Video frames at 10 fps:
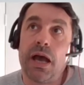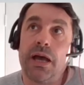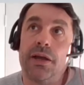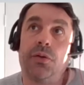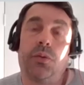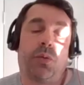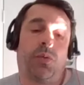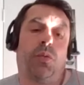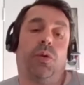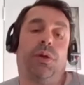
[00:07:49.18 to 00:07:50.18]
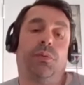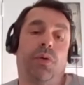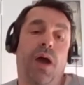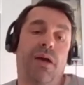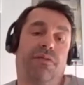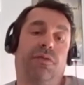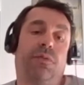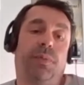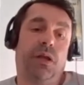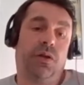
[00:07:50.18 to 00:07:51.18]
And we will have
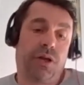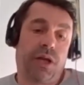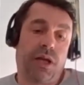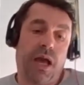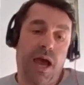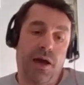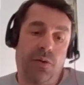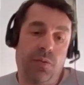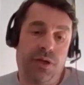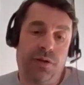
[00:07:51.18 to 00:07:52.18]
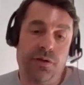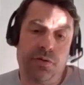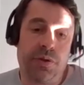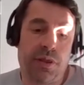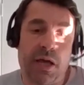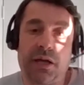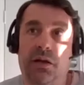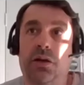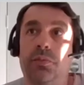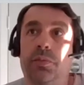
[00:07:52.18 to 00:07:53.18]
to be looking at how we deal with that
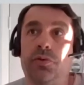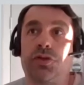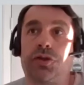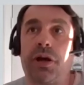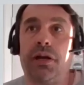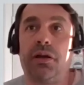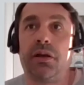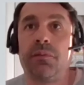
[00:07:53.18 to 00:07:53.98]
global trade.